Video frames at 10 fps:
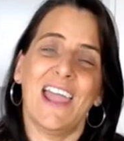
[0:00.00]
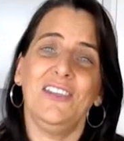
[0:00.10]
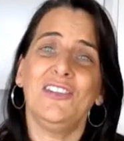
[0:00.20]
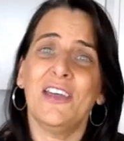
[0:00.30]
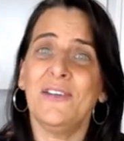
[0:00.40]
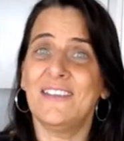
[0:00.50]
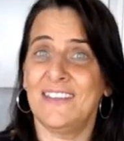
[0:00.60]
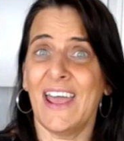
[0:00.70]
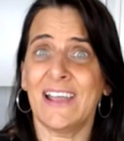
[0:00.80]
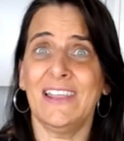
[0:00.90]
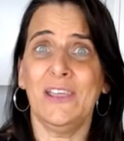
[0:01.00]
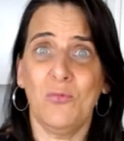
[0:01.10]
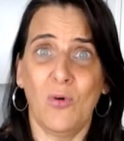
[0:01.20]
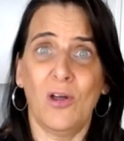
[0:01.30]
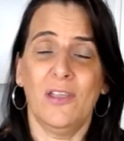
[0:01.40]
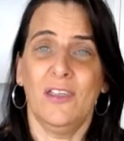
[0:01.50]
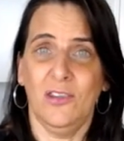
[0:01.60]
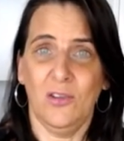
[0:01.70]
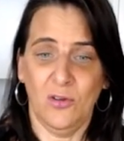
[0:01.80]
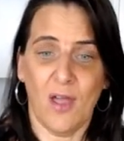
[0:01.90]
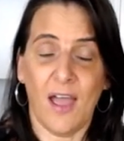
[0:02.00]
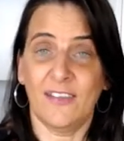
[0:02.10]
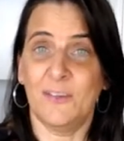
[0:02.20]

and you know exactly what you are